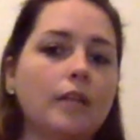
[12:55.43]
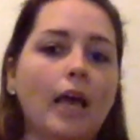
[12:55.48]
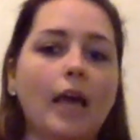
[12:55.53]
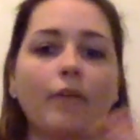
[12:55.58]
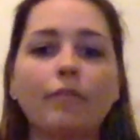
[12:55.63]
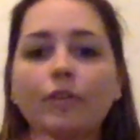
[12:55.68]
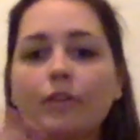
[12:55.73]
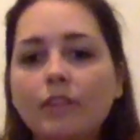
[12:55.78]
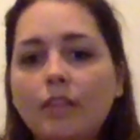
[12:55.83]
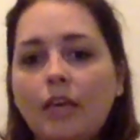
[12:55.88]

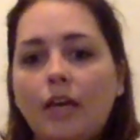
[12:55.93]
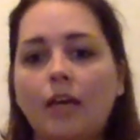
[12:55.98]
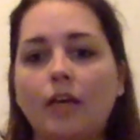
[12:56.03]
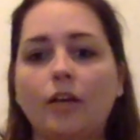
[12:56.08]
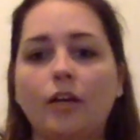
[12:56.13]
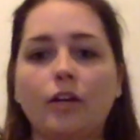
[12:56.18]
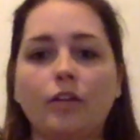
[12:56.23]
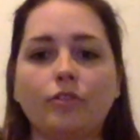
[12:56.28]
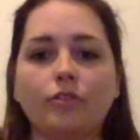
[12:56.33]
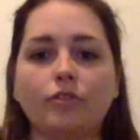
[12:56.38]
everything I had
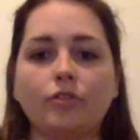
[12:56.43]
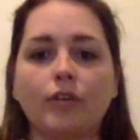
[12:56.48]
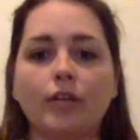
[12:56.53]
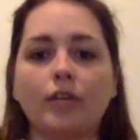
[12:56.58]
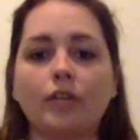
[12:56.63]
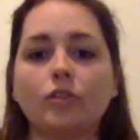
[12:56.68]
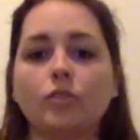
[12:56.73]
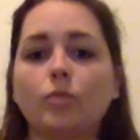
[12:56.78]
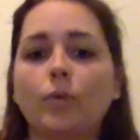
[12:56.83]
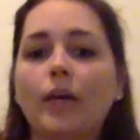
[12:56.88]
gone through trying
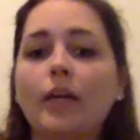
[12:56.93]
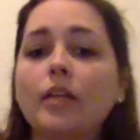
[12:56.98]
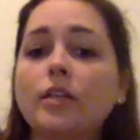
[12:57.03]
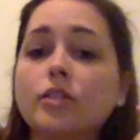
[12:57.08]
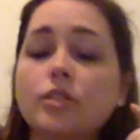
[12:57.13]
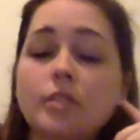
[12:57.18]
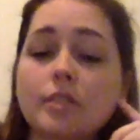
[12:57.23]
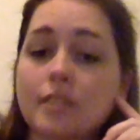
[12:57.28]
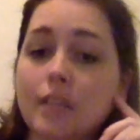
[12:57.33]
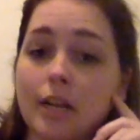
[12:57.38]
to lose weight, and
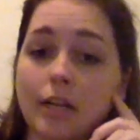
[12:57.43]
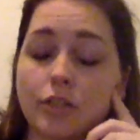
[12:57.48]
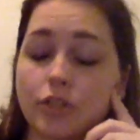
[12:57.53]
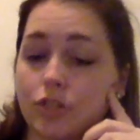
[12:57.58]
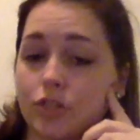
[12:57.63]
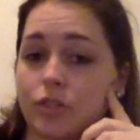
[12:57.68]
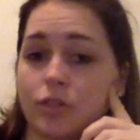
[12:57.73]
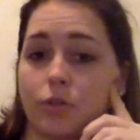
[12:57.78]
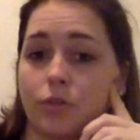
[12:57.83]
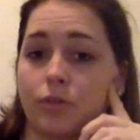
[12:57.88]
she said, I
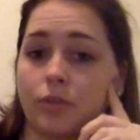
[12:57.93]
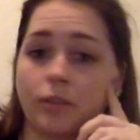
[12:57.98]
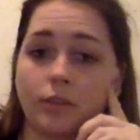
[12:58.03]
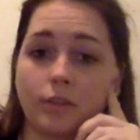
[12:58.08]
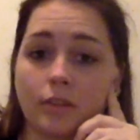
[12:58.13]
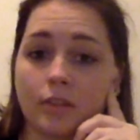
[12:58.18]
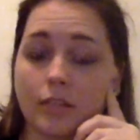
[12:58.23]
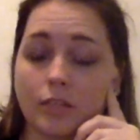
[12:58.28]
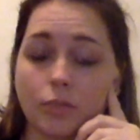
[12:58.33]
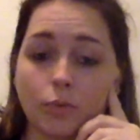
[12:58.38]
just don't think
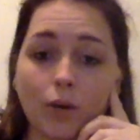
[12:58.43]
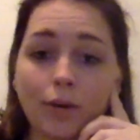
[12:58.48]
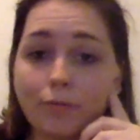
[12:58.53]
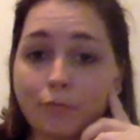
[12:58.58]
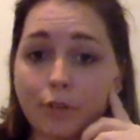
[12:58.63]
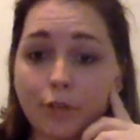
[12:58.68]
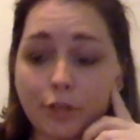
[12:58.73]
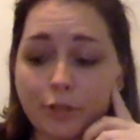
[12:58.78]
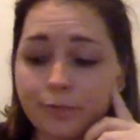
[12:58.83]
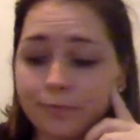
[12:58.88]
that that's right
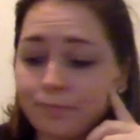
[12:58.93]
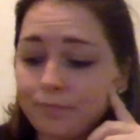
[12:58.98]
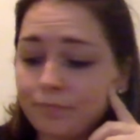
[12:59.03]
for you.